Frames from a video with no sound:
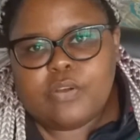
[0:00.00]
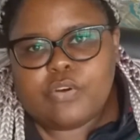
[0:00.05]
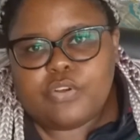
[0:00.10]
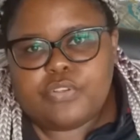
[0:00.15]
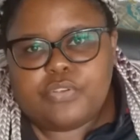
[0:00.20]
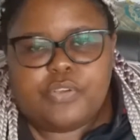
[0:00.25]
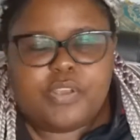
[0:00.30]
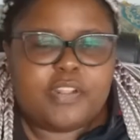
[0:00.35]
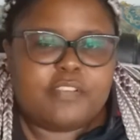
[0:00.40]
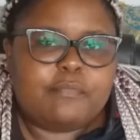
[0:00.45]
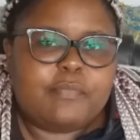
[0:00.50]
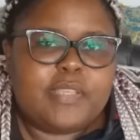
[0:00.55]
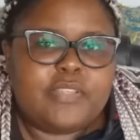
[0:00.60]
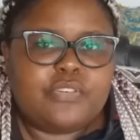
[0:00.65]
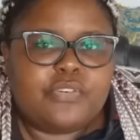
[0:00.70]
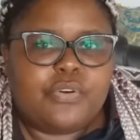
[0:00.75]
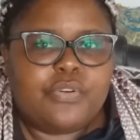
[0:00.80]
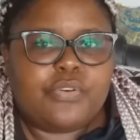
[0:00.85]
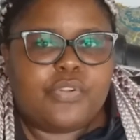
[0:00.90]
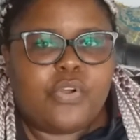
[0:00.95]
or you could have made
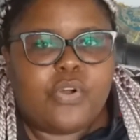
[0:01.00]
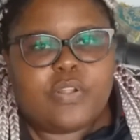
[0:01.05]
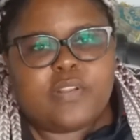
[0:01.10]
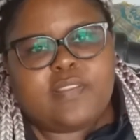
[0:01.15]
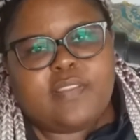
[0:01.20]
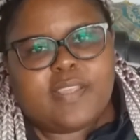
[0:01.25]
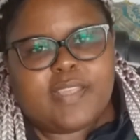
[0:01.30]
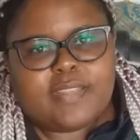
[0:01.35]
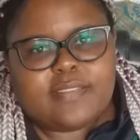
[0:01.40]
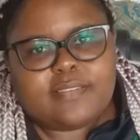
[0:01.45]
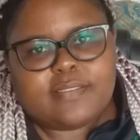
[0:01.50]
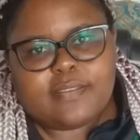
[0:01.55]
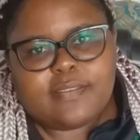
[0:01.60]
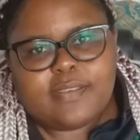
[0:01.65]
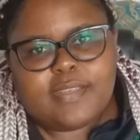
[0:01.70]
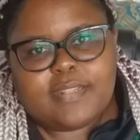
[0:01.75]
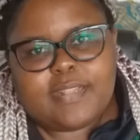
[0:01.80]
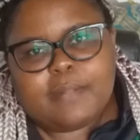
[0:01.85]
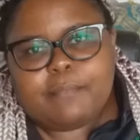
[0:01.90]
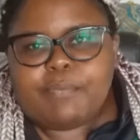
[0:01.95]
your own content
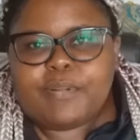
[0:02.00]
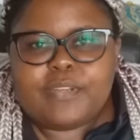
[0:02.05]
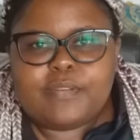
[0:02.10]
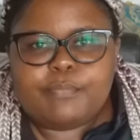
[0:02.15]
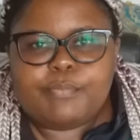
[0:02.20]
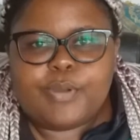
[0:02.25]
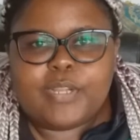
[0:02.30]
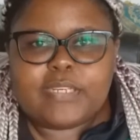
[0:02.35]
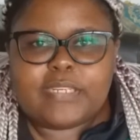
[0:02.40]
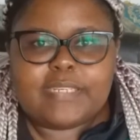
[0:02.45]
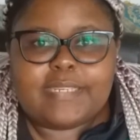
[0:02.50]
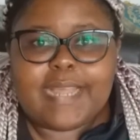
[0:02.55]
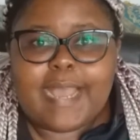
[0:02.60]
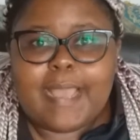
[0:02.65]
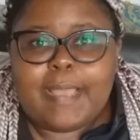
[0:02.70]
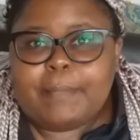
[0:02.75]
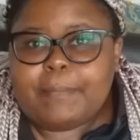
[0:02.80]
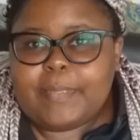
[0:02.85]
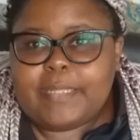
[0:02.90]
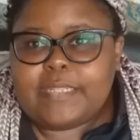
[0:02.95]
at that point in
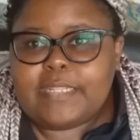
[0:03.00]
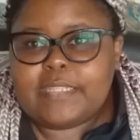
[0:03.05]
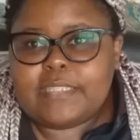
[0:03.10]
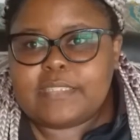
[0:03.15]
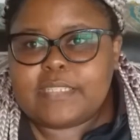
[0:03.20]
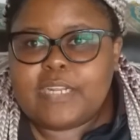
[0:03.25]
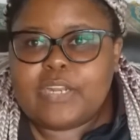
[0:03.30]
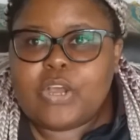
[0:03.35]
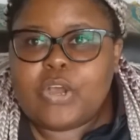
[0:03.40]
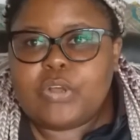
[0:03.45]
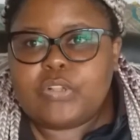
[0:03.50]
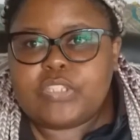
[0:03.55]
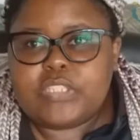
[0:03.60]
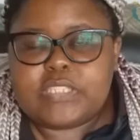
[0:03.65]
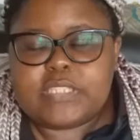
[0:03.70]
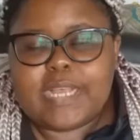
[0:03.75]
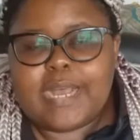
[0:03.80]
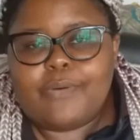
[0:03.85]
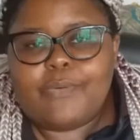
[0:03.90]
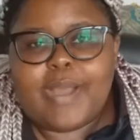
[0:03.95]
time and then said, oh, this
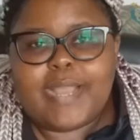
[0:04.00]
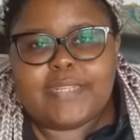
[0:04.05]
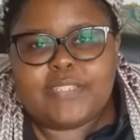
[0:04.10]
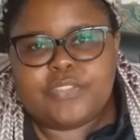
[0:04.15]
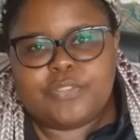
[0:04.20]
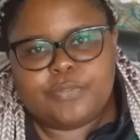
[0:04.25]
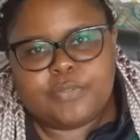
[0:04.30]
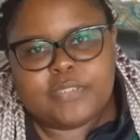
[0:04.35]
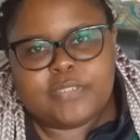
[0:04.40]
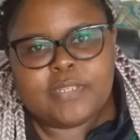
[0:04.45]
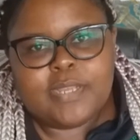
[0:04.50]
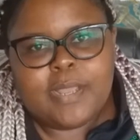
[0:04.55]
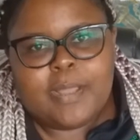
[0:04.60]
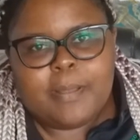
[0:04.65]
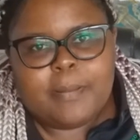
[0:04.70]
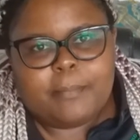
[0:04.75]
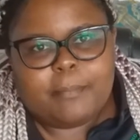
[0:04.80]
is how I do it.